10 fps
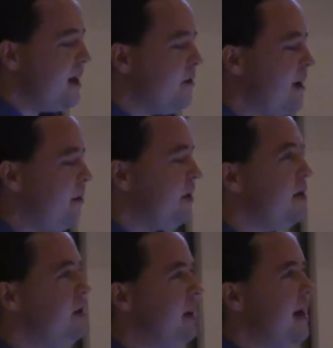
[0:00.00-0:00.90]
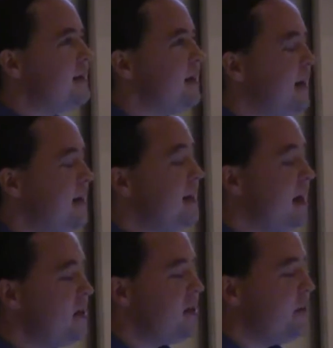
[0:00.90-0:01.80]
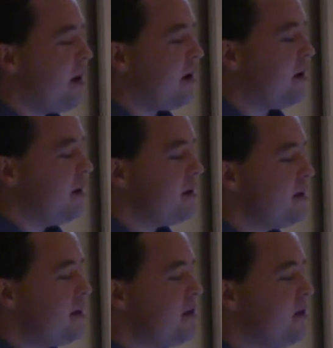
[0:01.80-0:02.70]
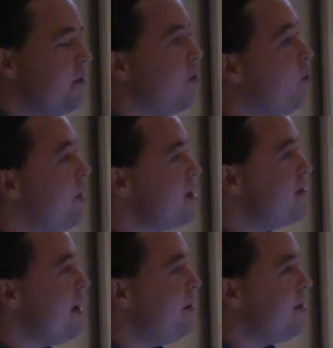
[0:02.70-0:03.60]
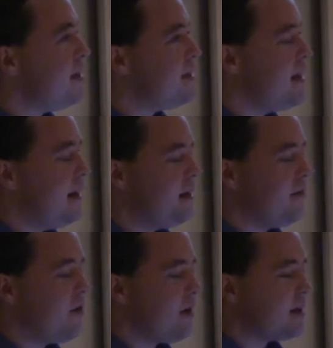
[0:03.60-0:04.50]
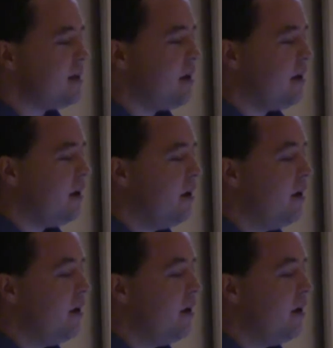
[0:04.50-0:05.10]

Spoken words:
they were able to utilize an attention model to determine which memories they need to focus on